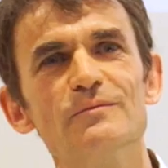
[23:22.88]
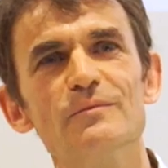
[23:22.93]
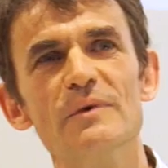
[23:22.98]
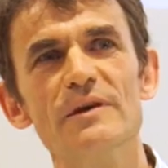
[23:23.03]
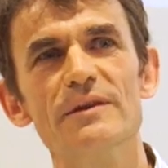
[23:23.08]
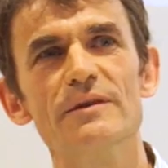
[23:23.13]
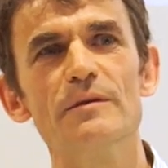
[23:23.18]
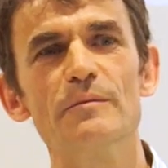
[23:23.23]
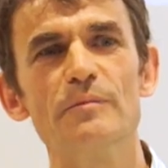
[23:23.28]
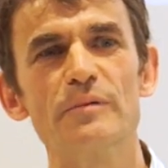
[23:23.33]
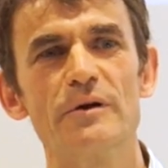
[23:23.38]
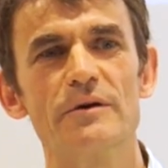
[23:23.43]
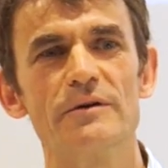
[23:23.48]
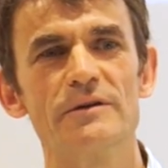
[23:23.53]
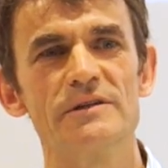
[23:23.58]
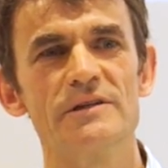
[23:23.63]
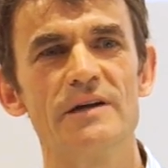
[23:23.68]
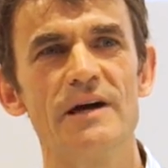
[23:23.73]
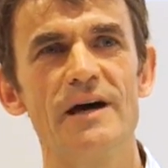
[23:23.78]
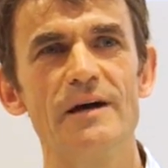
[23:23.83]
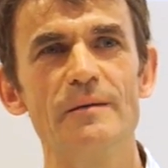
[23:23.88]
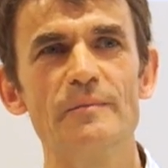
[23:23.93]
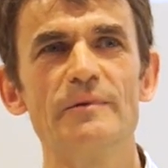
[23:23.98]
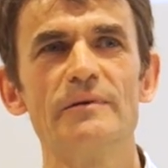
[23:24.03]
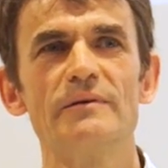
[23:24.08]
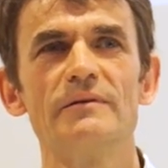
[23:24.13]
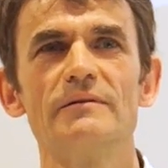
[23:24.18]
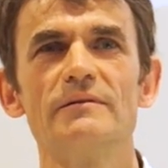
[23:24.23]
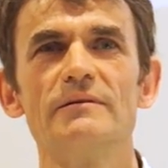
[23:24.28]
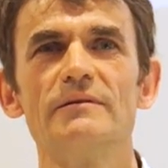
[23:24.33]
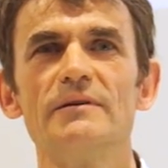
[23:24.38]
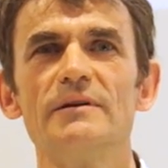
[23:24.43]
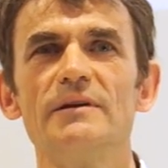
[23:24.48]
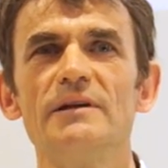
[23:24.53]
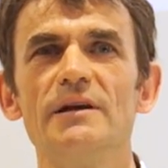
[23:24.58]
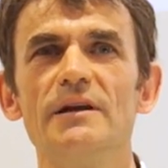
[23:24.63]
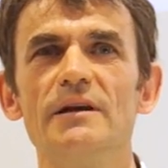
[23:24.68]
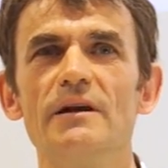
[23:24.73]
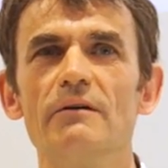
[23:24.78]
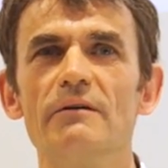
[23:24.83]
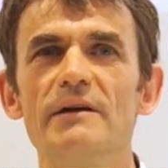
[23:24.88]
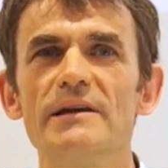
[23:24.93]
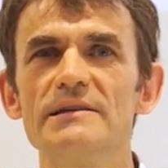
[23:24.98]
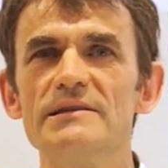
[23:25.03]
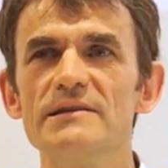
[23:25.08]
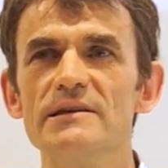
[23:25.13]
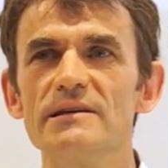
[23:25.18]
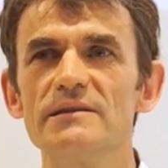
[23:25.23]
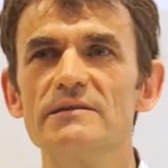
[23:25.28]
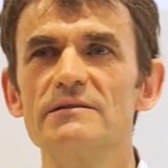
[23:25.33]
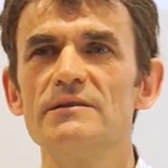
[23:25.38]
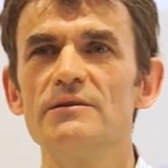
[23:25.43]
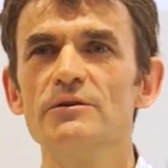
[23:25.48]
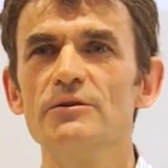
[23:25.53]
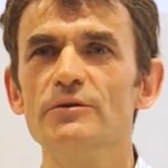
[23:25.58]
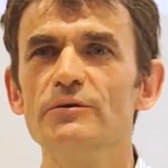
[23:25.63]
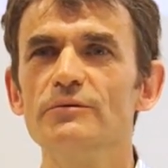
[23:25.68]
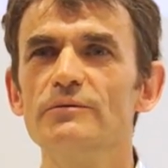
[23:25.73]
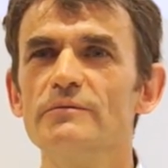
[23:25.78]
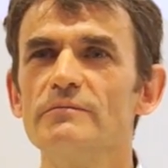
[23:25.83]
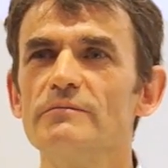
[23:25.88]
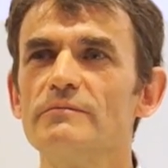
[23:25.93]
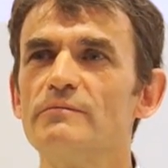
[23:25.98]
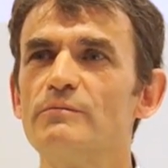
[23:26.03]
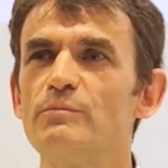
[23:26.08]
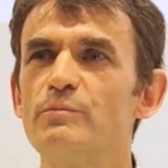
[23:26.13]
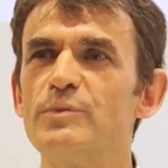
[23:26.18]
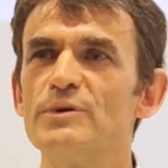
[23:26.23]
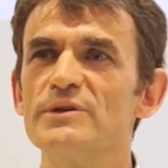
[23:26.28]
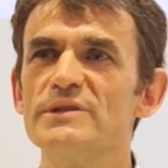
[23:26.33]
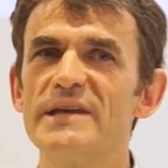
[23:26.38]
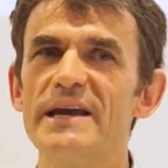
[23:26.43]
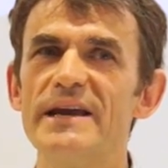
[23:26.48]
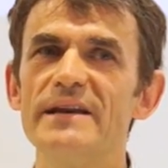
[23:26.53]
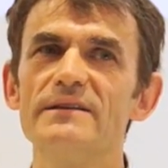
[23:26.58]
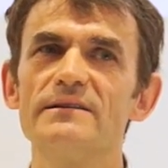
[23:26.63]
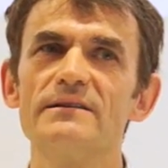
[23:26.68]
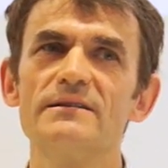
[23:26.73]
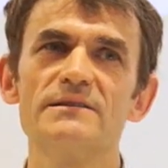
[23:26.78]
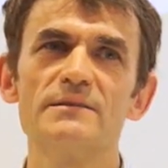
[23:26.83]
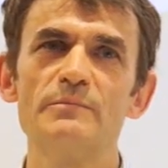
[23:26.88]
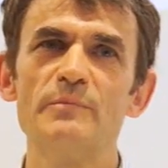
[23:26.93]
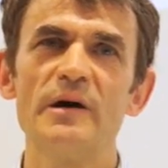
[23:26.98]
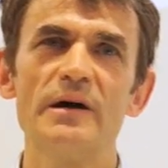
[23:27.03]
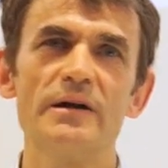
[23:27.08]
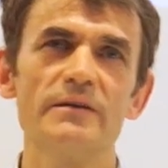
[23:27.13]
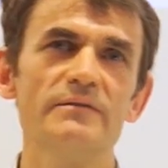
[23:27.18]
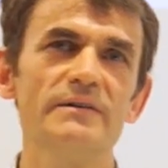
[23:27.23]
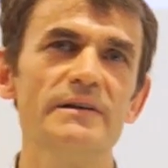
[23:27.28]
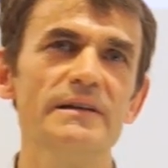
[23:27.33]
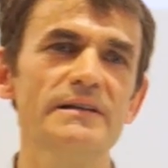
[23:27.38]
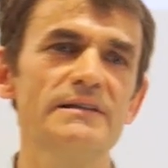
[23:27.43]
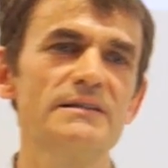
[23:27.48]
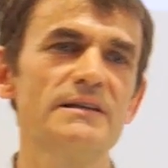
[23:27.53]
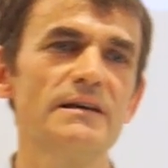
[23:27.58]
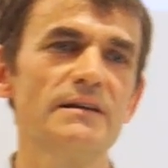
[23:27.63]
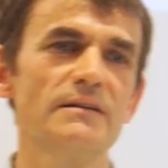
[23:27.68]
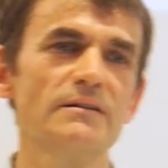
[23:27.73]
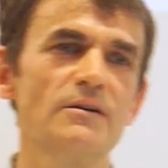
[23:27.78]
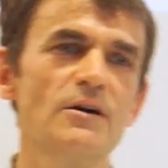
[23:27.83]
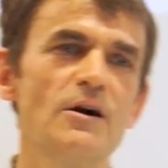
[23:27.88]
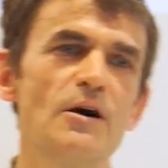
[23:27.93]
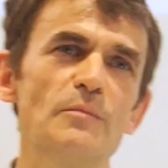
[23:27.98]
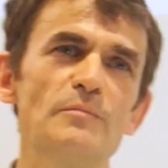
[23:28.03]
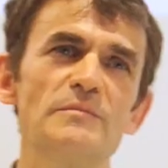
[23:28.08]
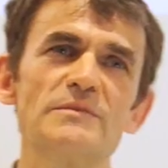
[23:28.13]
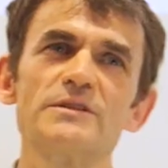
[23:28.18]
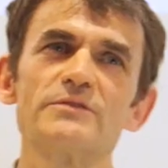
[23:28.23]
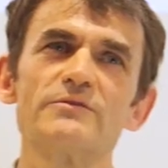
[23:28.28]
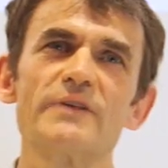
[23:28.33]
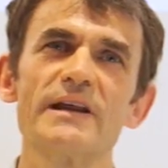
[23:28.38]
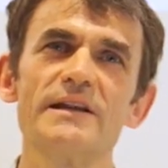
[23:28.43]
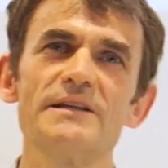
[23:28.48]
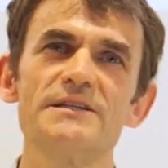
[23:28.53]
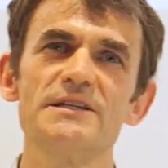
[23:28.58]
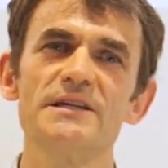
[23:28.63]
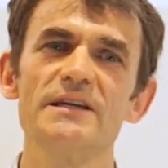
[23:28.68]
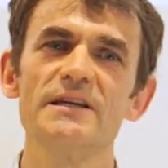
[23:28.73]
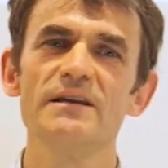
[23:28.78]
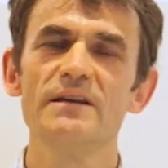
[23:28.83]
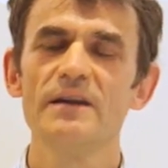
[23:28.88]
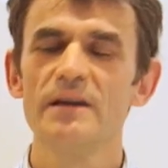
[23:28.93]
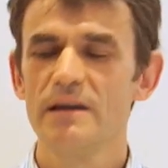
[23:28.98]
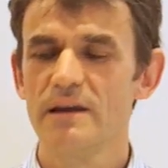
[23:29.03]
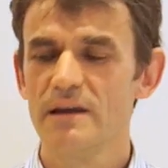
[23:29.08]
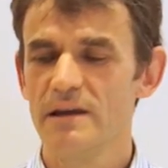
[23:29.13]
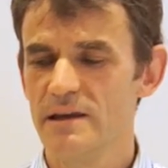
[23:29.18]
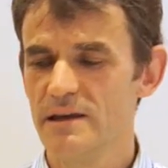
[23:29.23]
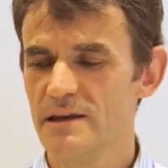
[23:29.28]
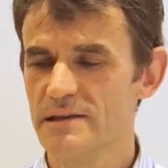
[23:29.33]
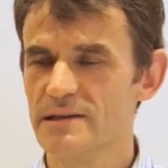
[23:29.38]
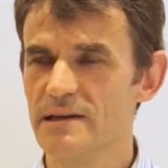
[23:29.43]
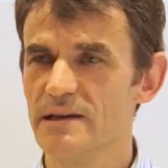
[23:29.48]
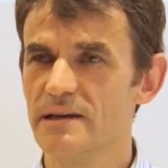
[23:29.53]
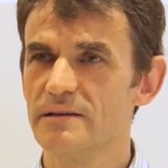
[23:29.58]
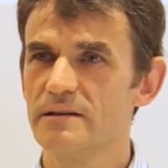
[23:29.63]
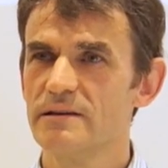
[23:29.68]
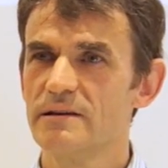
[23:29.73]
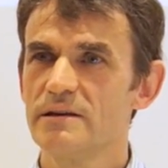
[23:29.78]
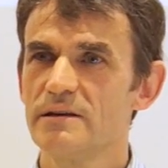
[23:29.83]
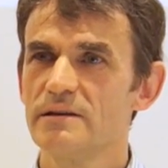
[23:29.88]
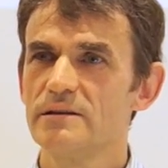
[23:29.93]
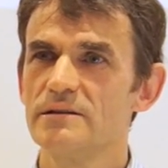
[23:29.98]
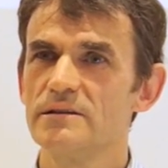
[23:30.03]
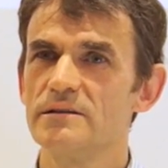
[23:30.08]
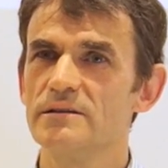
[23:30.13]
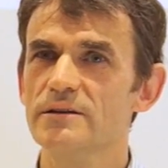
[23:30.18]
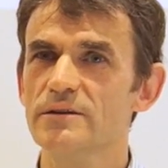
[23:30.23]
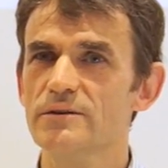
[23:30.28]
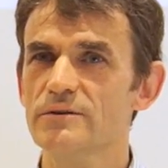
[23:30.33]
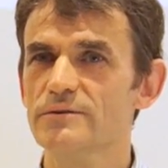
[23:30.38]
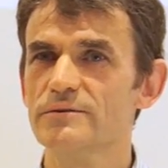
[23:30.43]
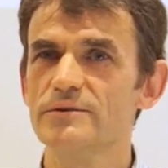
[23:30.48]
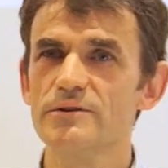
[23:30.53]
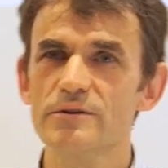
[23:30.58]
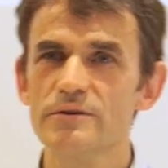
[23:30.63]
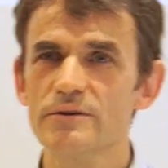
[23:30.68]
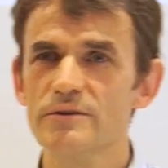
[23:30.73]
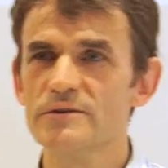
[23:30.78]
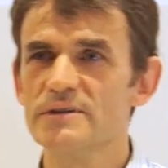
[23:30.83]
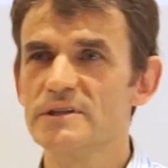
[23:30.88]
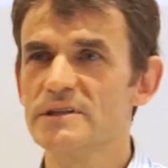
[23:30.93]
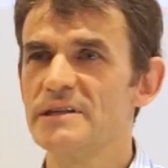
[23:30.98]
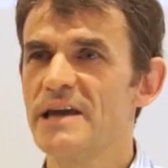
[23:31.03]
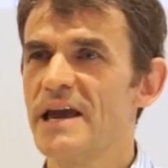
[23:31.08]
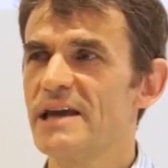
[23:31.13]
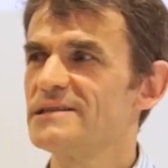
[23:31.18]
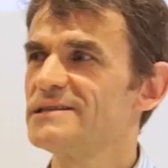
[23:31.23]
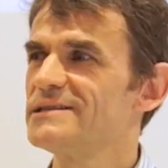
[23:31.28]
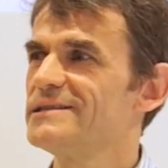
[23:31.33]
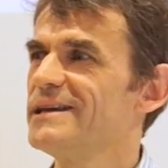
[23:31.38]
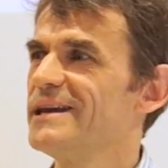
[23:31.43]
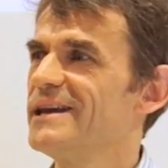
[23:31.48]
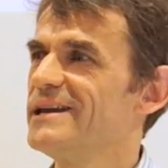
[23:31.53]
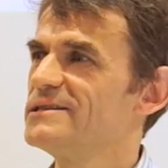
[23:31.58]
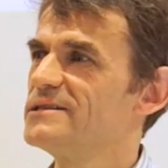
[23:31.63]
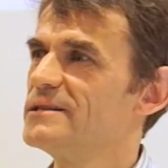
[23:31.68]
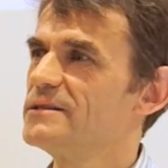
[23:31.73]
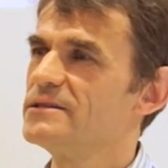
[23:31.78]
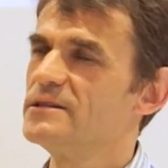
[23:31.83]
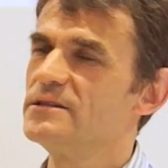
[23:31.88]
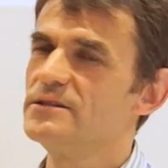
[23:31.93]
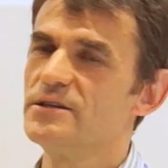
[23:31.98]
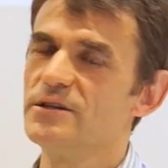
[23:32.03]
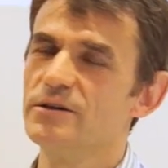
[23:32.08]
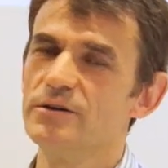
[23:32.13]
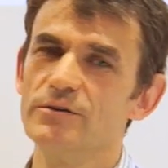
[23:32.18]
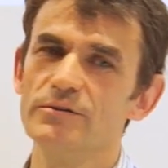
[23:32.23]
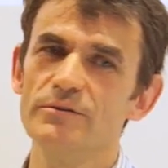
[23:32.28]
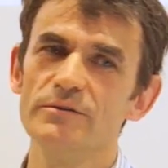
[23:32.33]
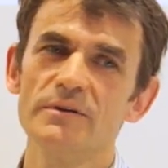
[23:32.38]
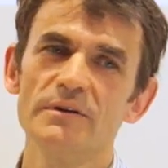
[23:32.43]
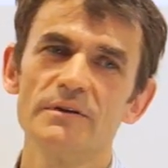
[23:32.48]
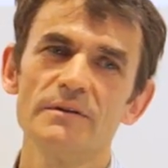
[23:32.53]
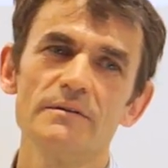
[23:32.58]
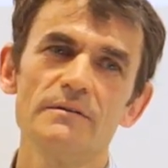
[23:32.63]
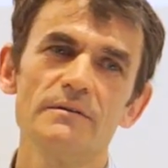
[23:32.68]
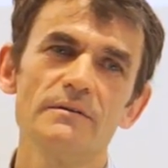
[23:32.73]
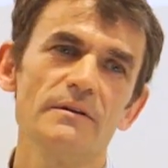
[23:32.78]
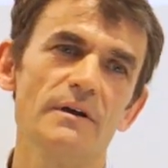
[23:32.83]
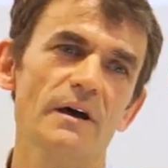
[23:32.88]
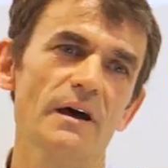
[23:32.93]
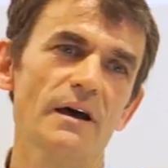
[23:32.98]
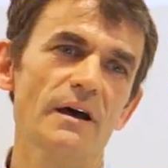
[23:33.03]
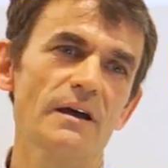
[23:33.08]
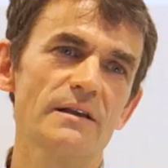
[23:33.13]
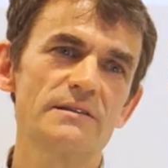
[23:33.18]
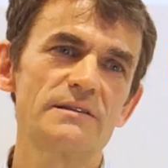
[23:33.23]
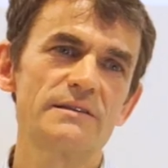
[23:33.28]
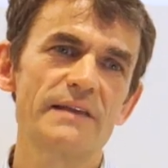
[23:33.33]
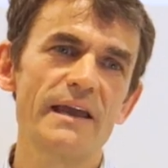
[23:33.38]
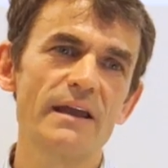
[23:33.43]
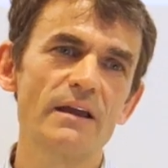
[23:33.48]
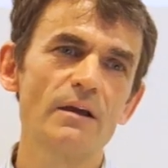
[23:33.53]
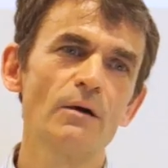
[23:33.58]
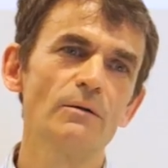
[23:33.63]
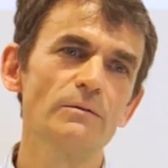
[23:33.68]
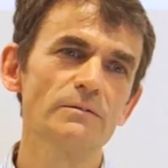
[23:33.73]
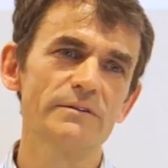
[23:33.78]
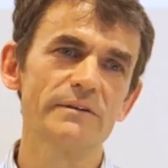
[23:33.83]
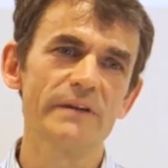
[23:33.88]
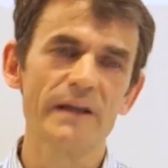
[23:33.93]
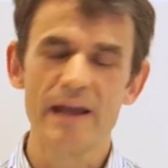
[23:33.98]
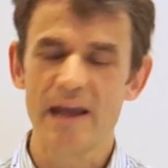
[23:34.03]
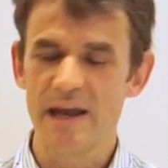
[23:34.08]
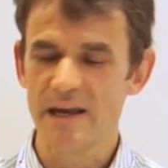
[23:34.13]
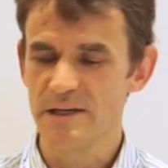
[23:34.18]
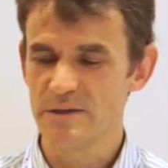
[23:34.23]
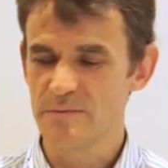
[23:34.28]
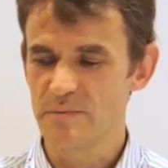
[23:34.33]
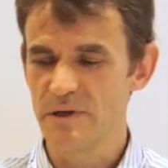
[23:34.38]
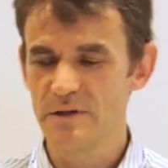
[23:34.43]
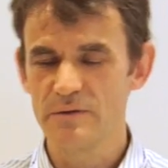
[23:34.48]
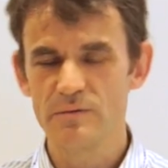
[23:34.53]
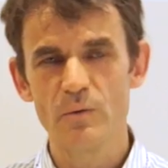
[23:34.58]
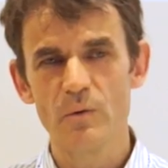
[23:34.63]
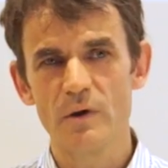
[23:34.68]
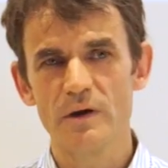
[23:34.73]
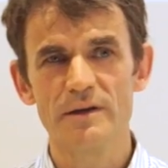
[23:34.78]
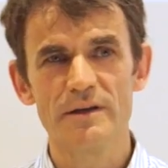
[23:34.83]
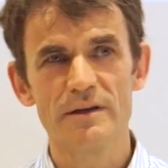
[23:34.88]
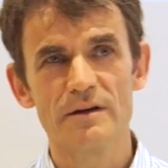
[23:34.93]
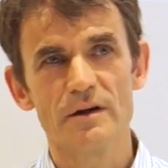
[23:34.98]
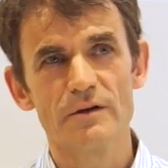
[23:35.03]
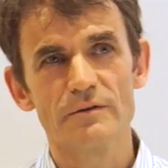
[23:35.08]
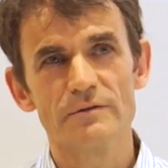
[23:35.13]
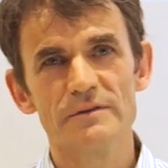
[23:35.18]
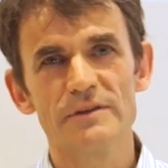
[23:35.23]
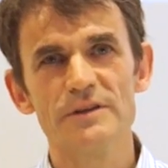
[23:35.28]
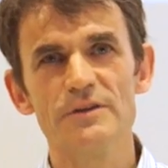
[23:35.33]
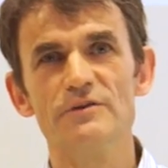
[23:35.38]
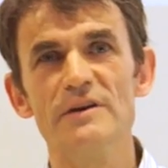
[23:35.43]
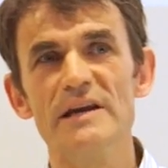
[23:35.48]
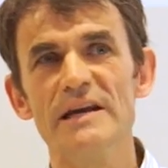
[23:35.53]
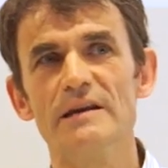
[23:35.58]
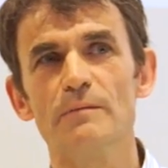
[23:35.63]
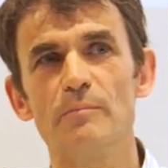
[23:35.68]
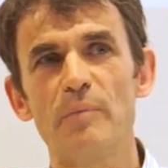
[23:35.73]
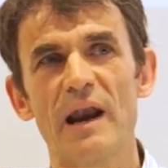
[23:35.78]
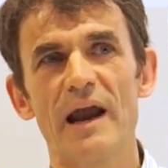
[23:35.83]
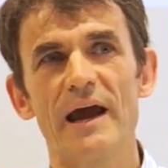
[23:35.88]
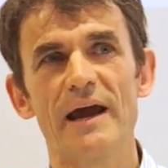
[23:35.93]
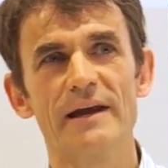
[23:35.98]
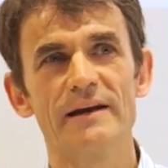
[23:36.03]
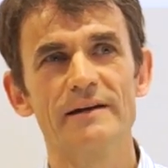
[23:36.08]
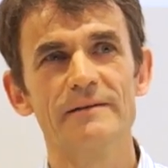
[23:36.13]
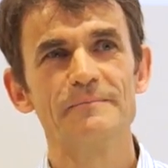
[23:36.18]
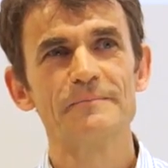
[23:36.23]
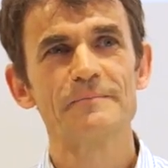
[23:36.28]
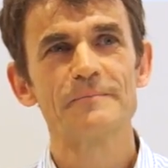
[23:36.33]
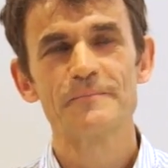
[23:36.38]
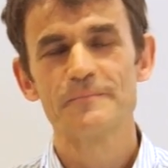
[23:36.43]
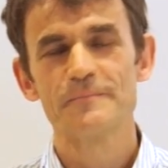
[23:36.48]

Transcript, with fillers: with the prototype? You know, is it to present as a part of an internal comms strategy? Is it to do user testing? Is it to do stakeholder engagement? What, you know, you need a plan.